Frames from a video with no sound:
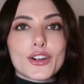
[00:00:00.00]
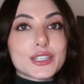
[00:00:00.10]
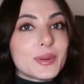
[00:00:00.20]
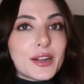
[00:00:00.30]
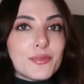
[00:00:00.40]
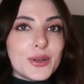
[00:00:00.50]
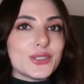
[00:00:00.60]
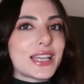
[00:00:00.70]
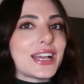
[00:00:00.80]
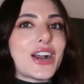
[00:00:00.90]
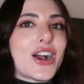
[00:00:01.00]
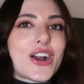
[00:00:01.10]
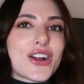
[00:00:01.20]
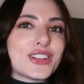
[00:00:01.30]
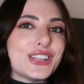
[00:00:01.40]
First pair of boots I
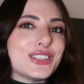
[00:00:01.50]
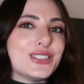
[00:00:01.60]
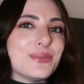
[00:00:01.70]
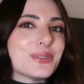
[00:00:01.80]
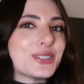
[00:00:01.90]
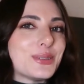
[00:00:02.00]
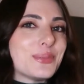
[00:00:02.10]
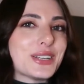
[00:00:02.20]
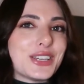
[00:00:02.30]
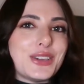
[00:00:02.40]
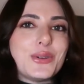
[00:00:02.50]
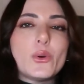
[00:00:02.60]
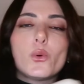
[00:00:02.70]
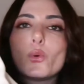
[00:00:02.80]
got are these super, super cute